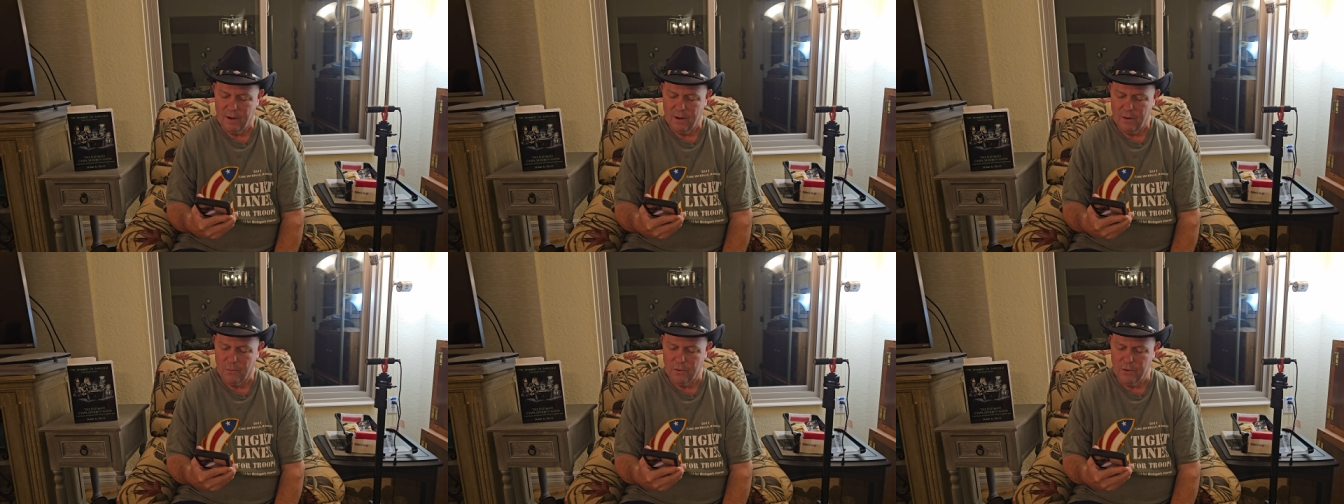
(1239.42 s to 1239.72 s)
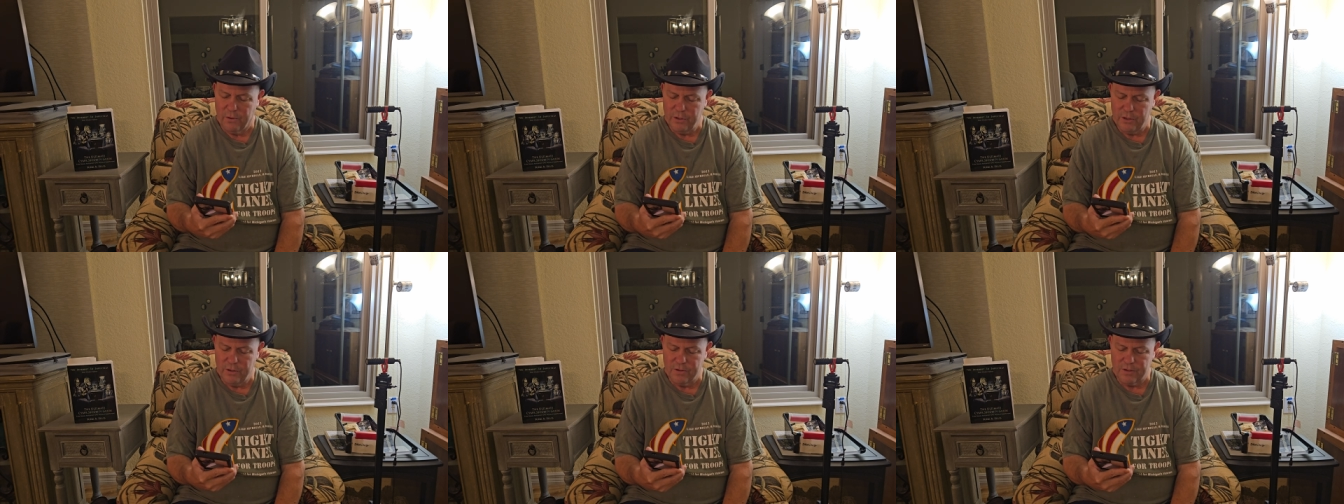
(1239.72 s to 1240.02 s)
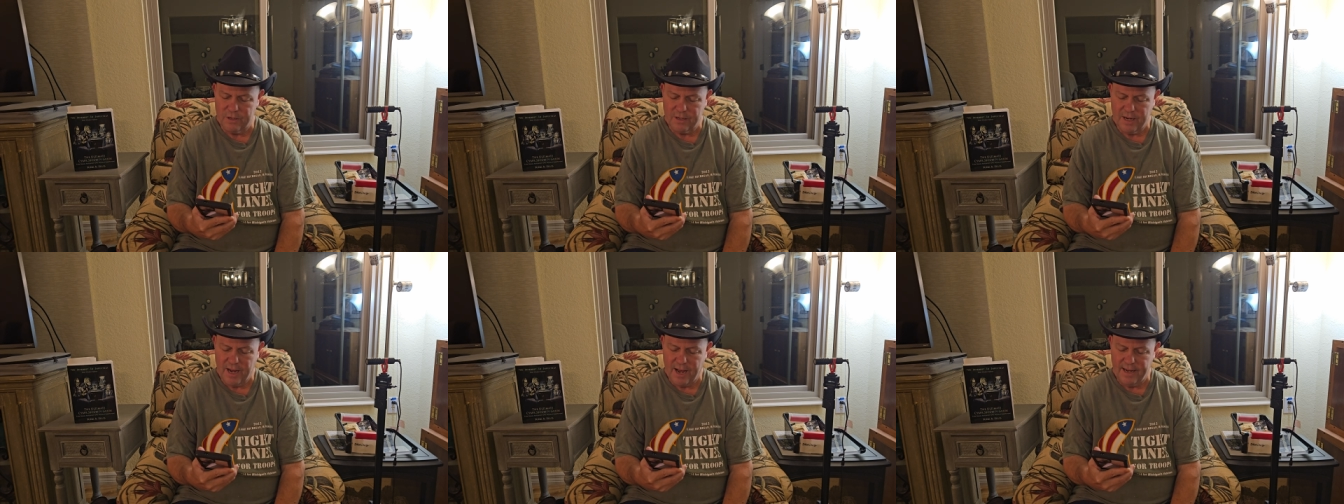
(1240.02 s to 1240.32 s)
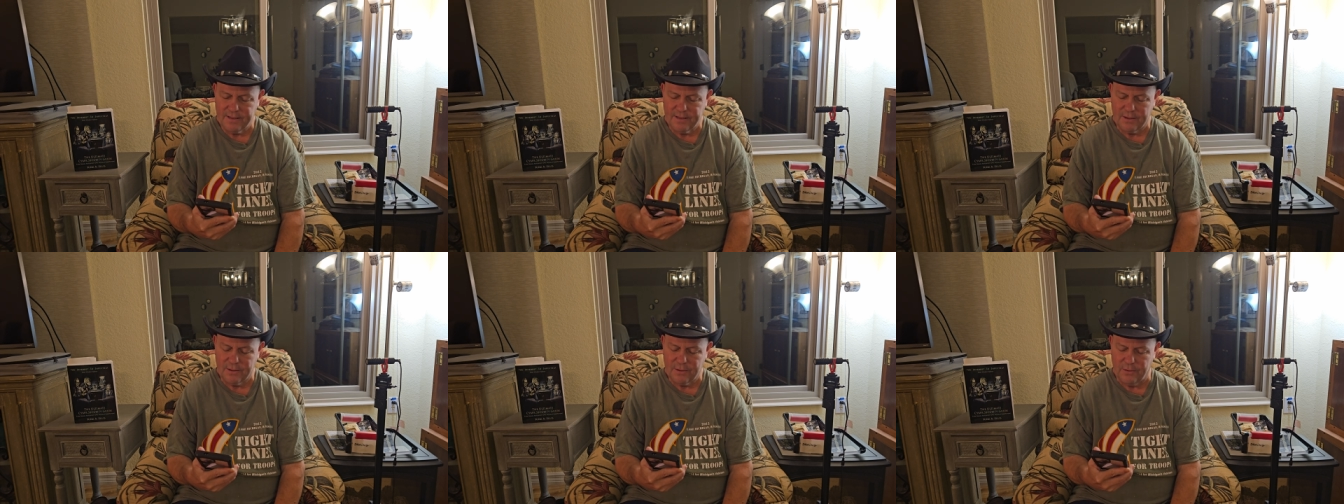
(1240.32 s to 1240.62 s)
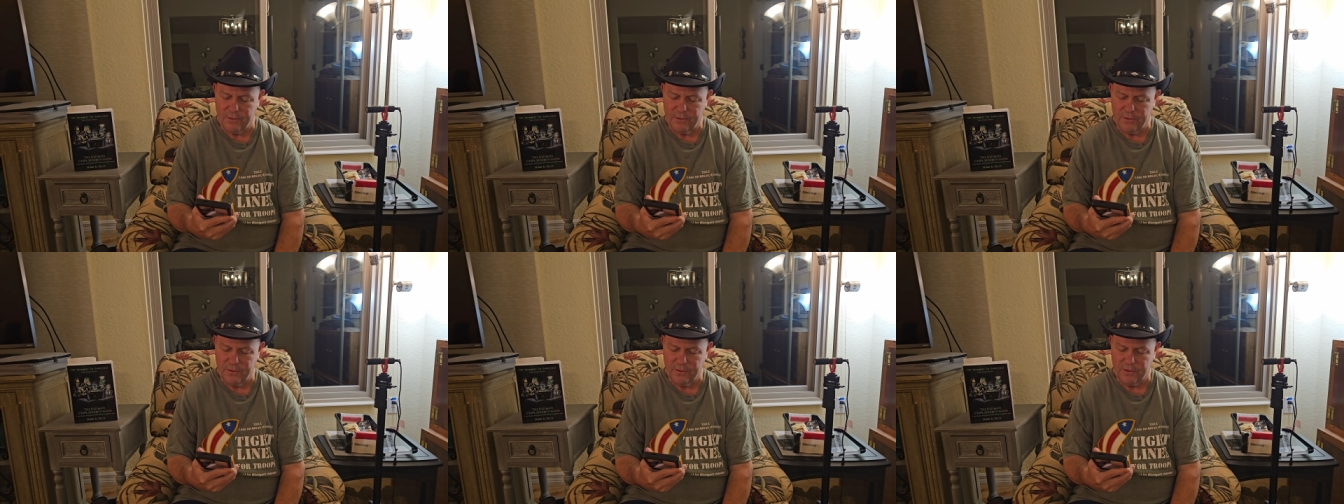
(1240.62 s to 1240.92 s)
will use
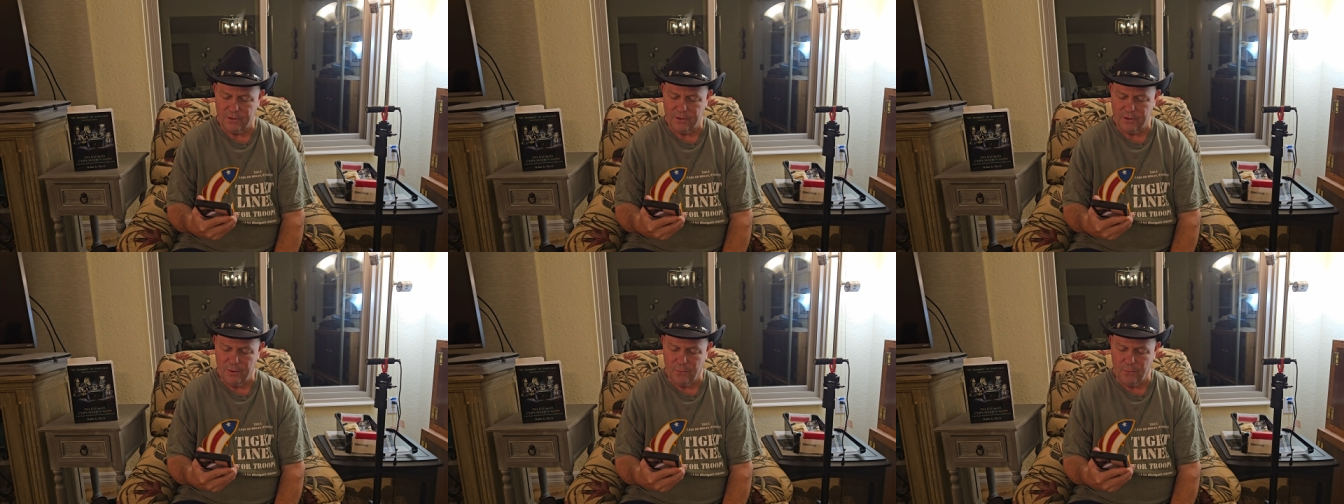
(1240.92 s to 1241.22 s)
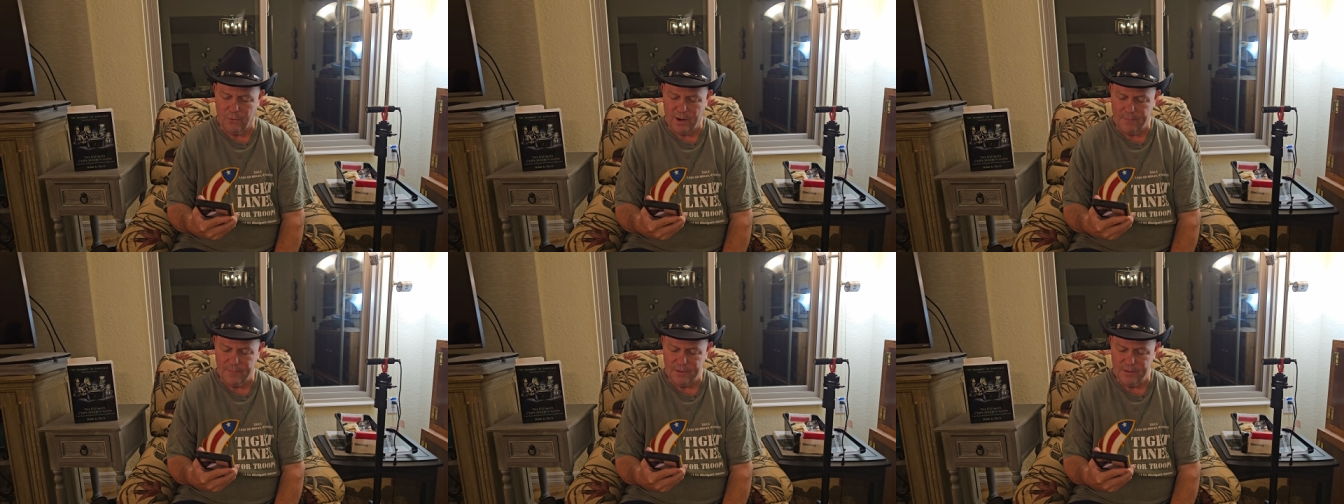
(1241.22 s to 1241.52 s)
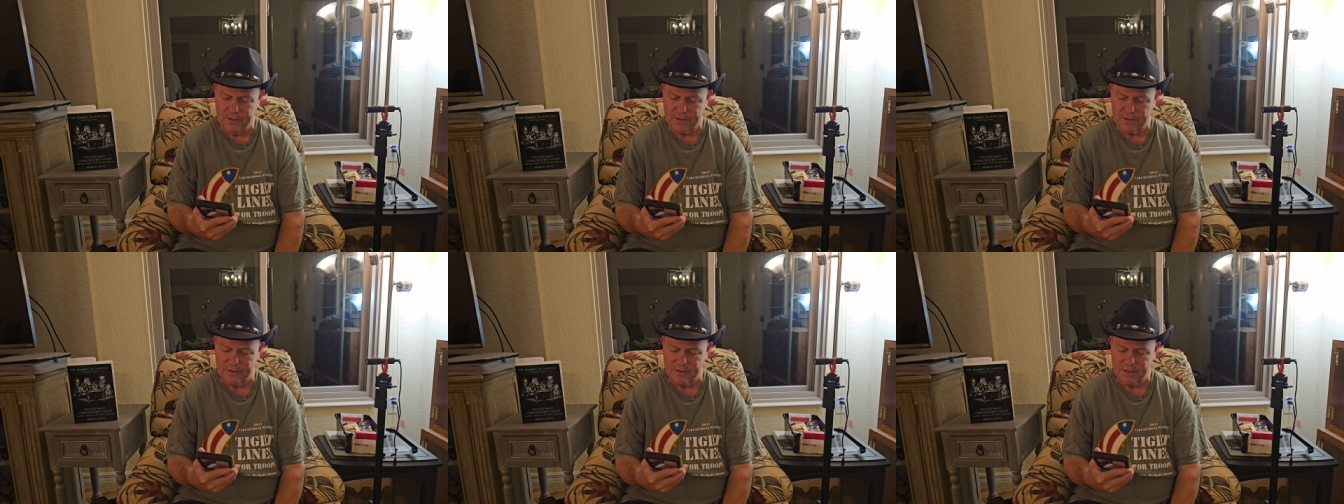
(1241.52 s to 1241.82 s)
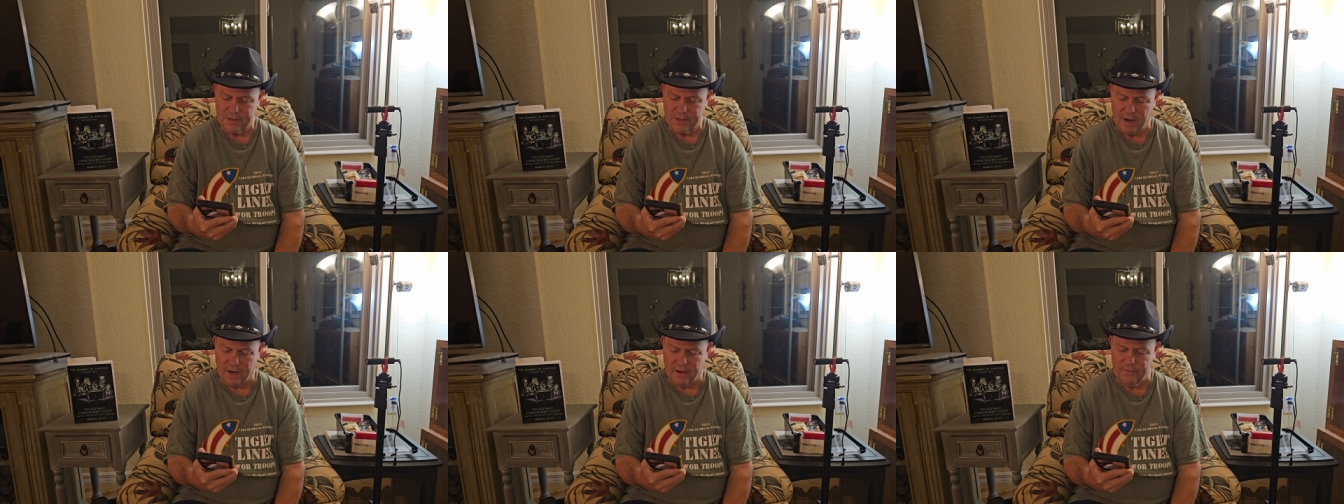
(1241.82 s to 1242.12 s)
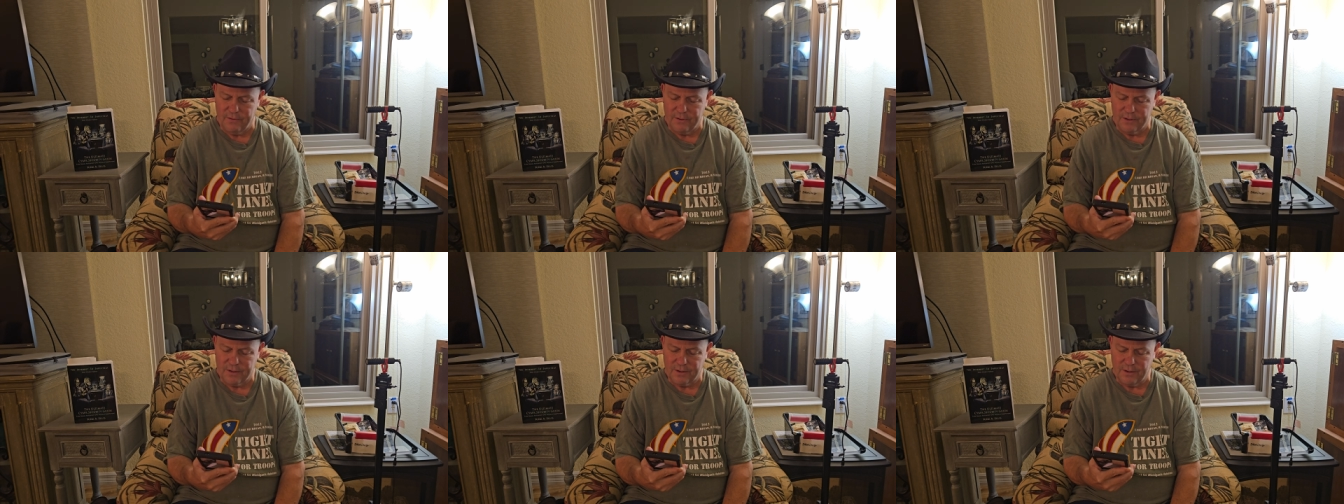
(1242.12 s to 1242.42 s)
tactical nuclear weapons to
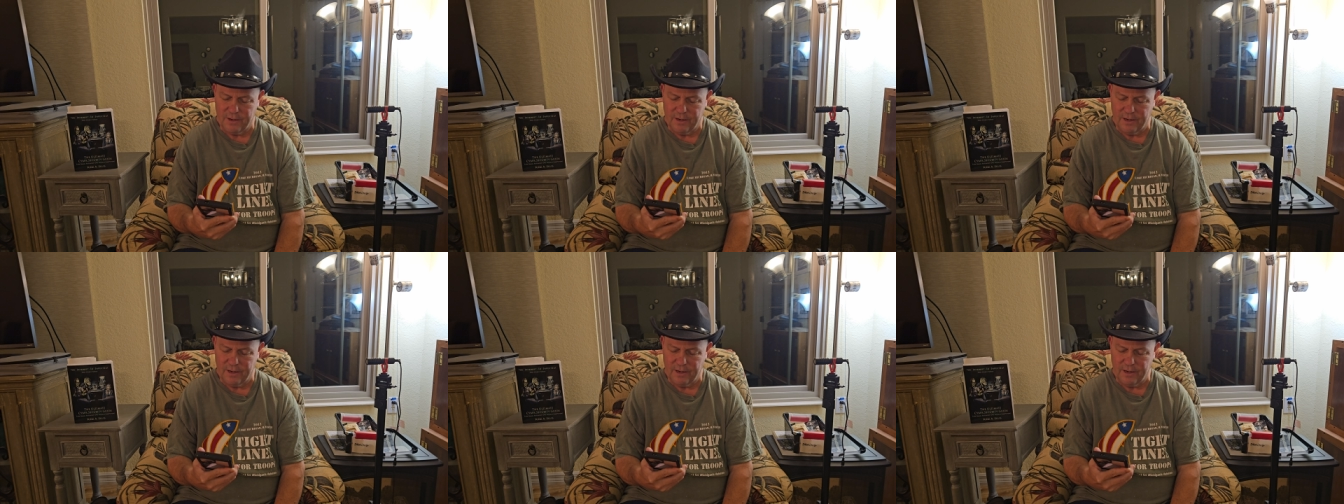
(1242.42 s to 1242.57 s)
salvage the